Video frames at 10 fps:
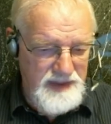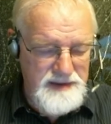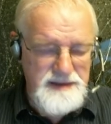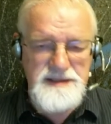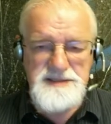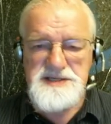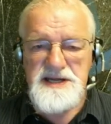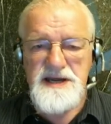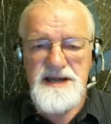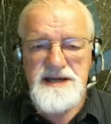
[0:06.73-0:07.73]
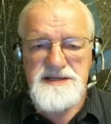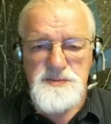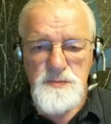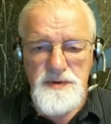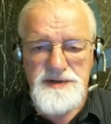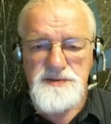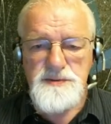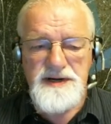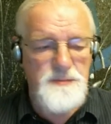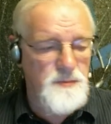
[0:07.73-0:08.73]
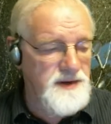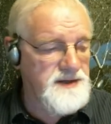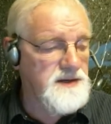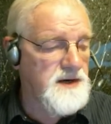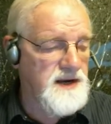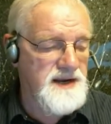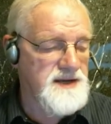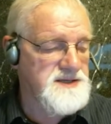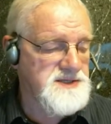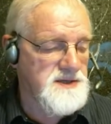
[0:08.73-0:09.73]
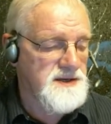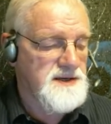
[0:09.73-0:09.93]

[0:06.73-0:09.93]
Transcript: CIS 121 class